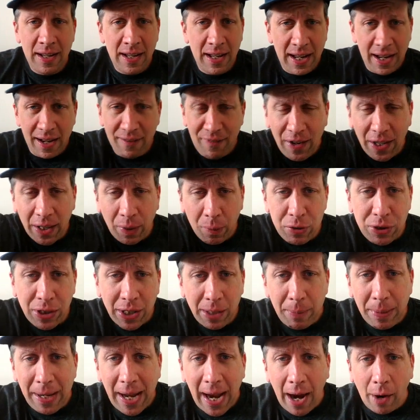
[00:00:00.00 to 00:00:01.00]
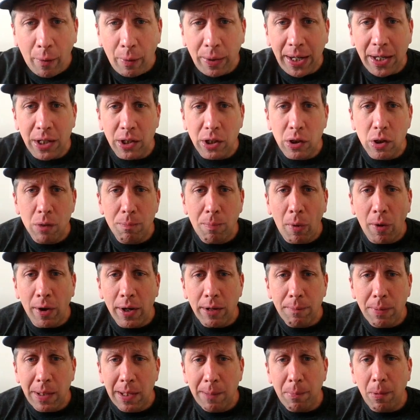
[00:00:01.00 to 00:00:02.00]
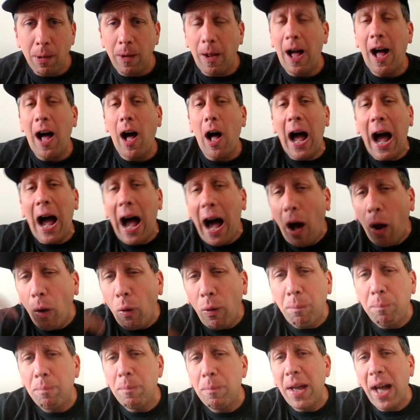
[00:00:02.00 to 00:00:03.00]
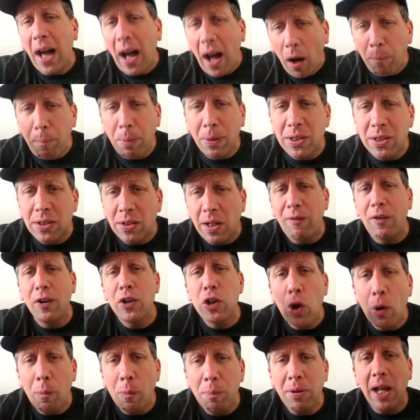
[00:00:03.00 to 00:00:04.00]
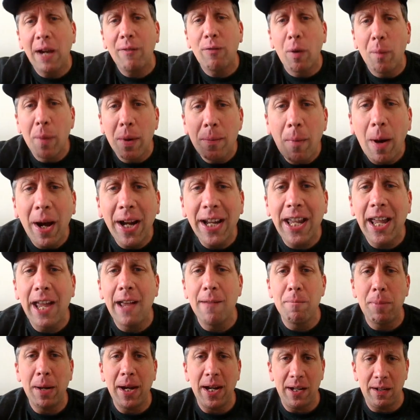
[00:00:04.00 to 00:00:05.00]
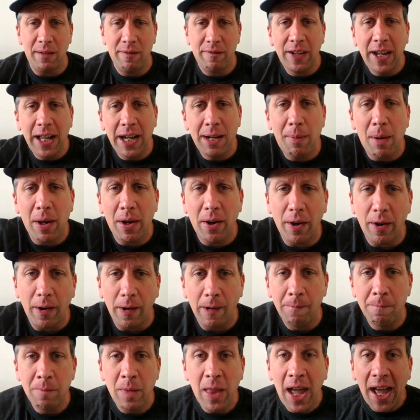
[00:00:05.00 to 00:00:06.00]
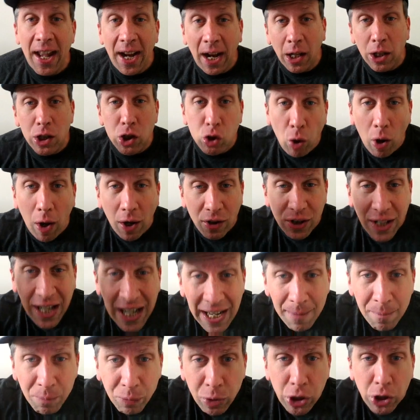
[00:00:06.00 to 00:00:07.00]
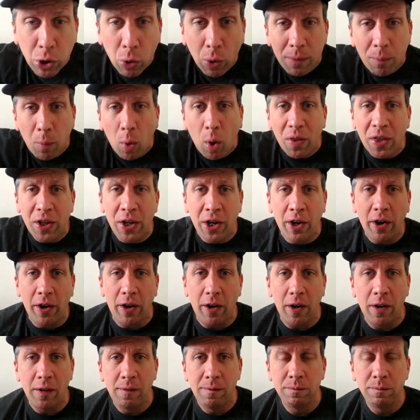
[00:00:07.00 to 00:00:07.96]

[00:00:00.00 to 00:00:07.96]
If Hillary's going to be arrogant to you, Bernie people, I'll put stuff on your platform in my campaign. Forget about her, and I'll trust him to do it more than her."